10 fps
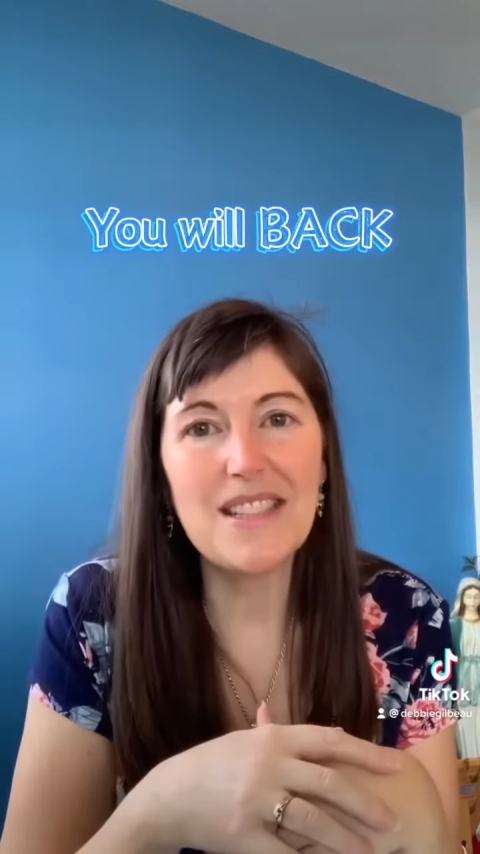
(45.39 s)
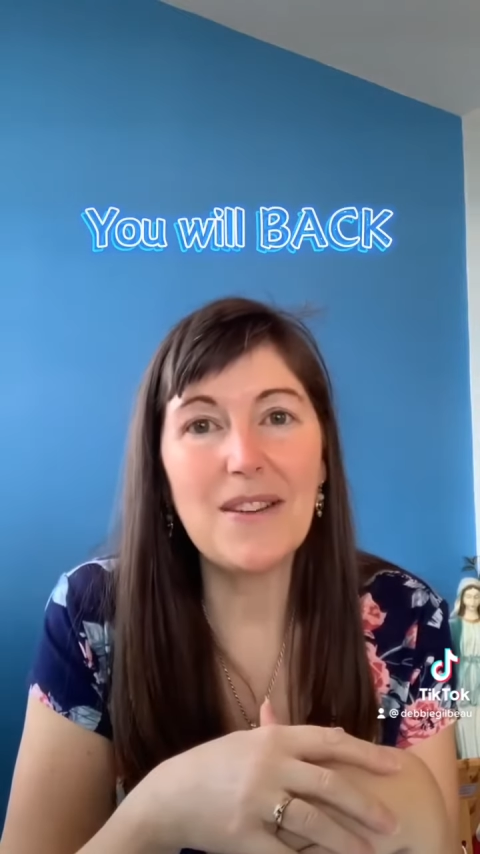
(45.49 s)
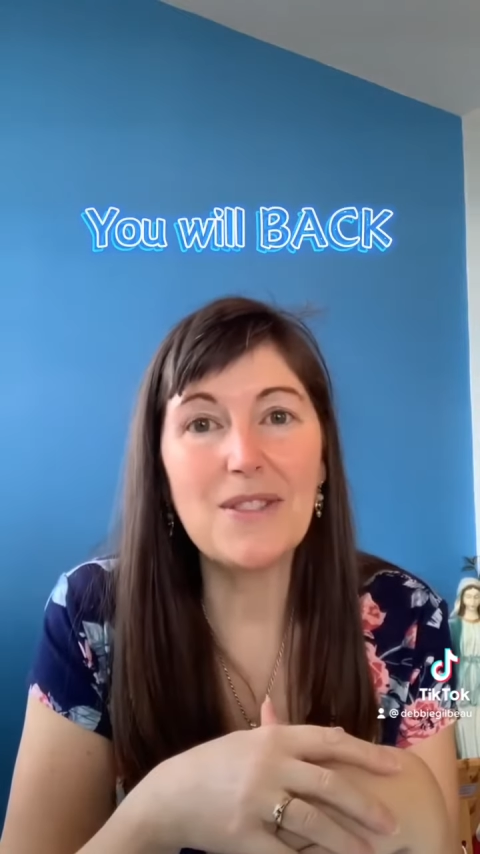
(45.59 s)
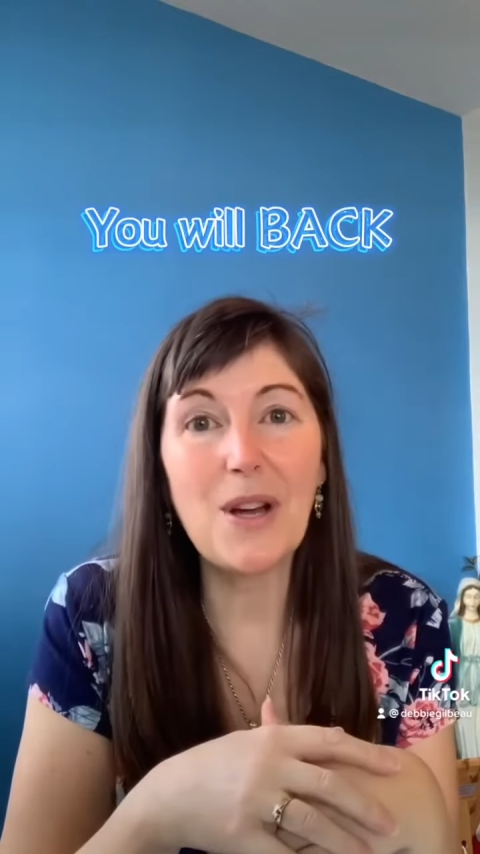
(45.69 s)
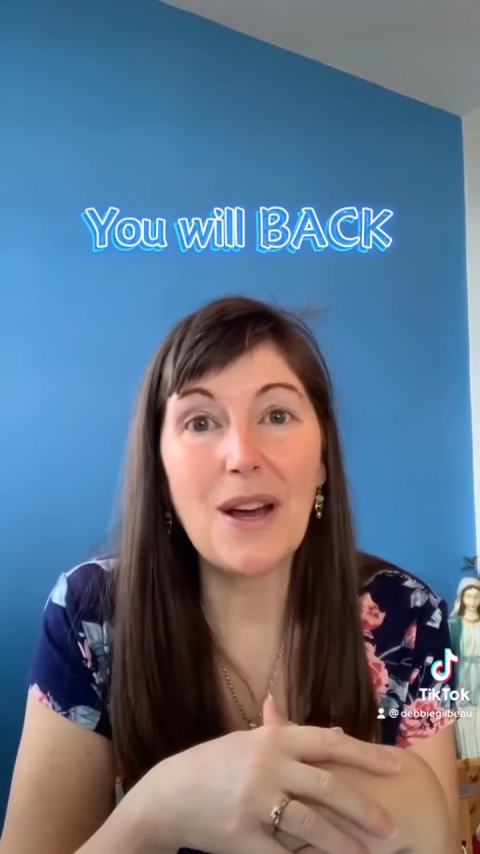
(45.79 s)

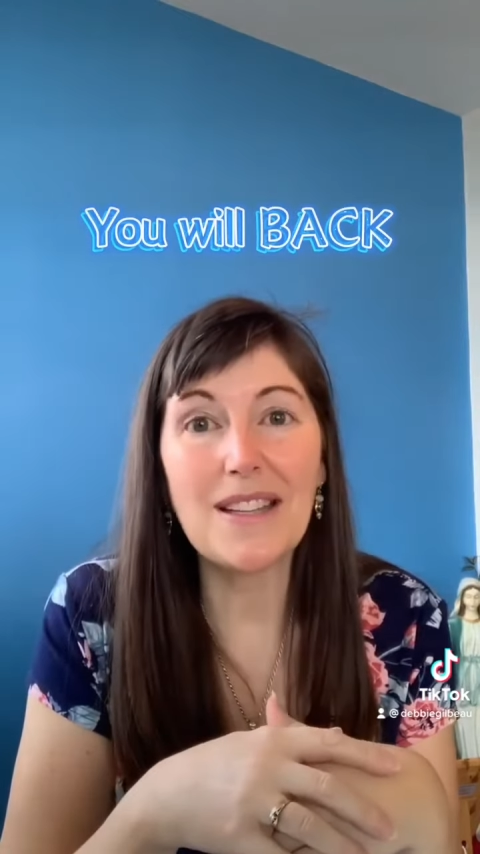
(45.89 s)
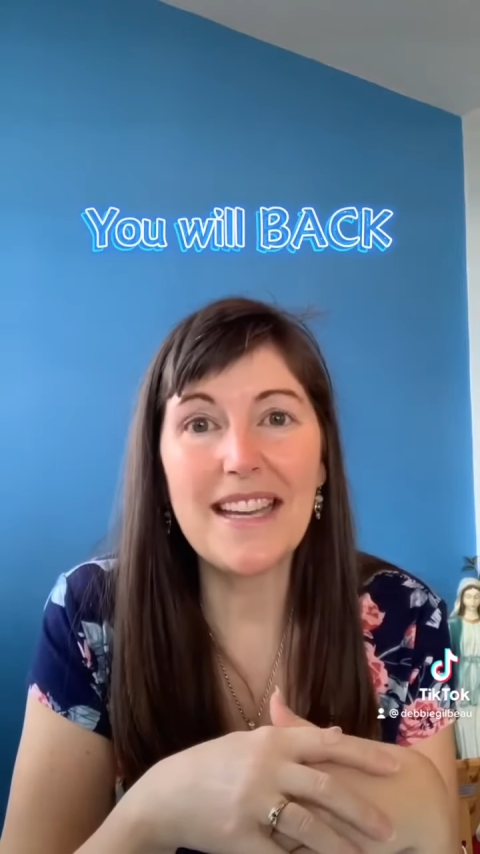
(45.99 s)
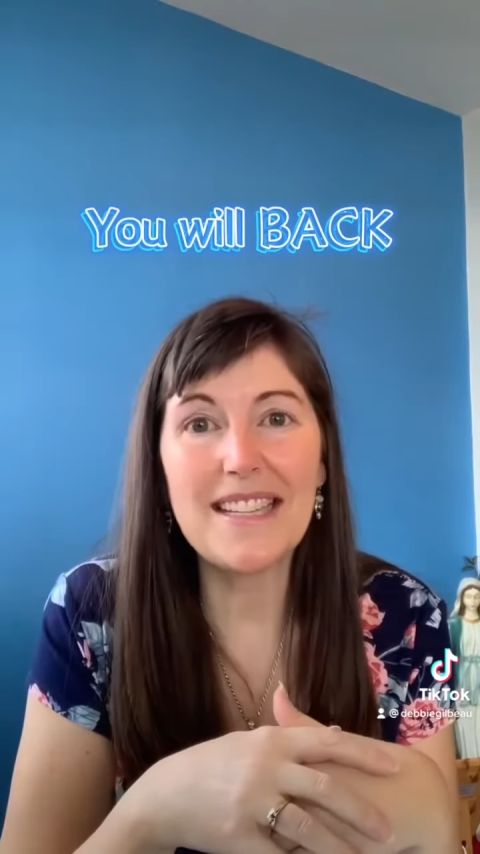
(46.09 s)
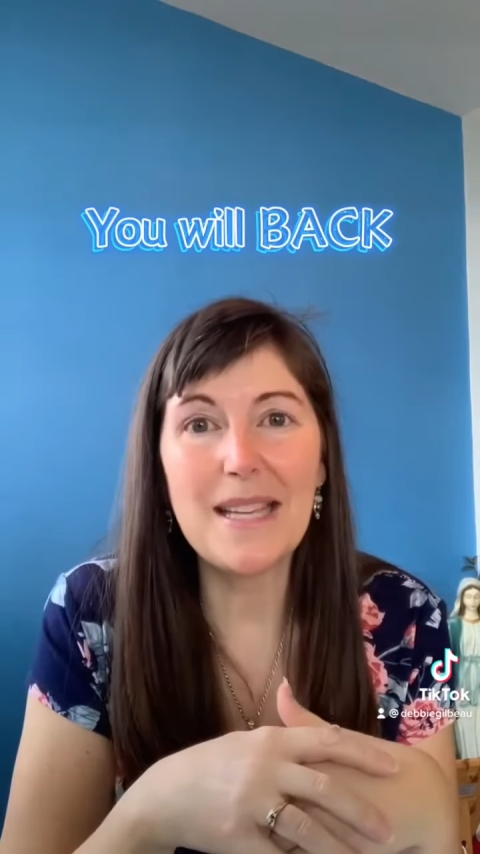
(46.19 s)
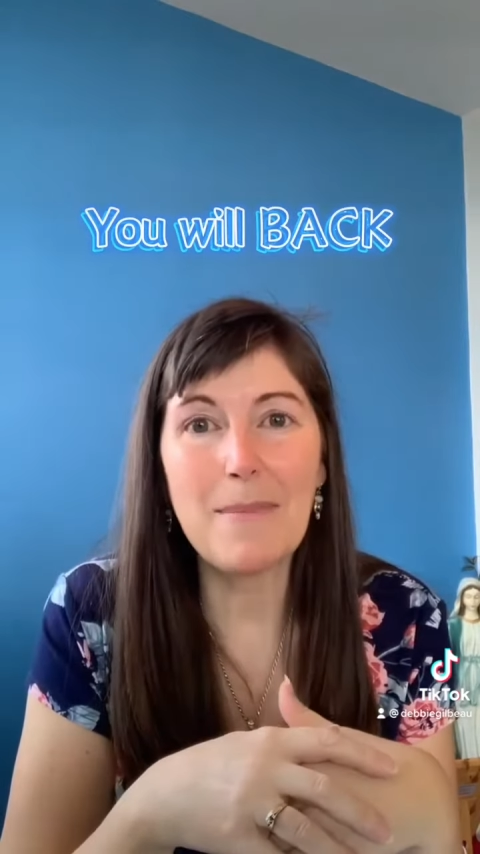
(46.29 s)
of Talk
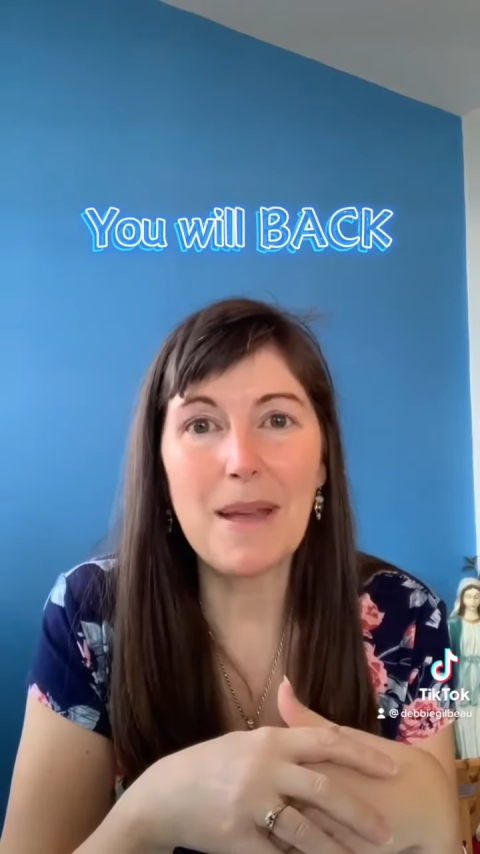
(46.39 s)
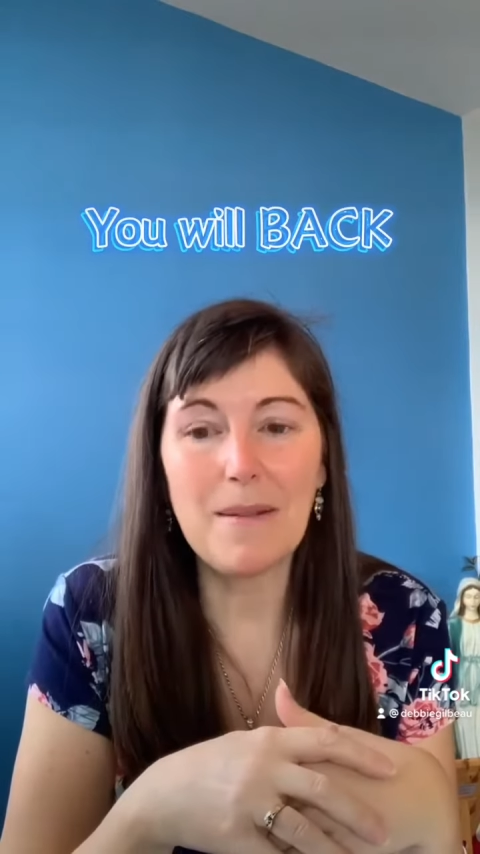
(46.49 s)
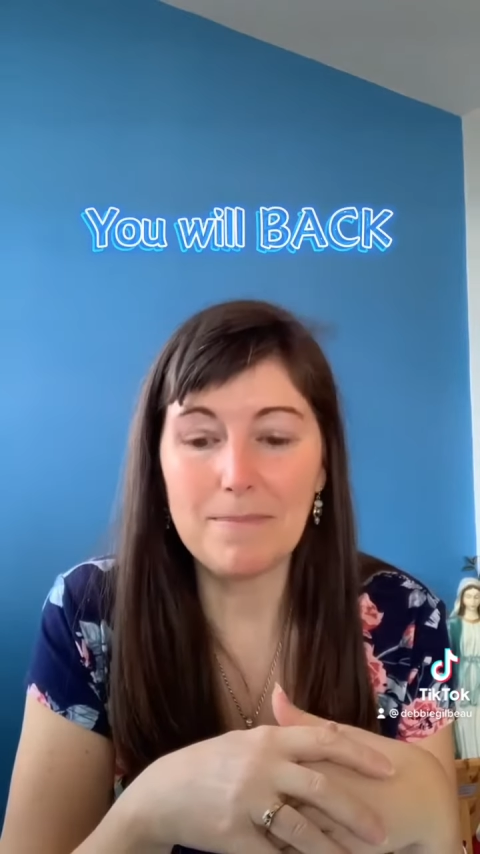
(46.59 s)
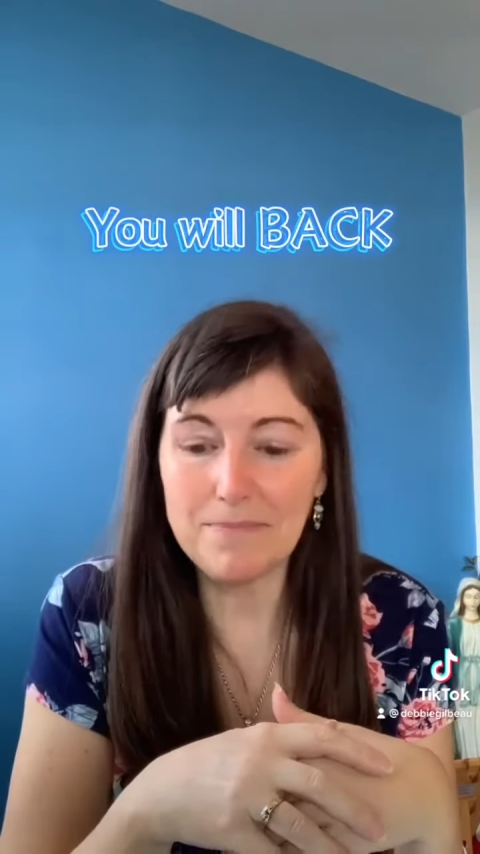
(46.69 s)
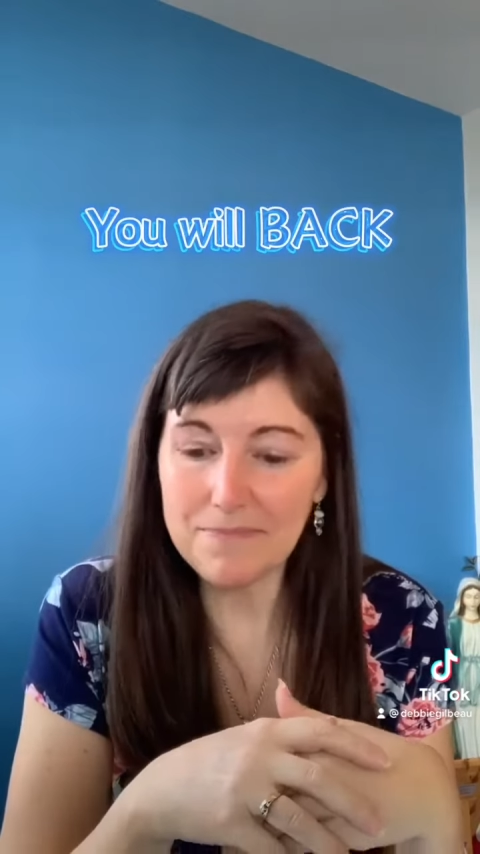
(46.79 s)
Like Debbie.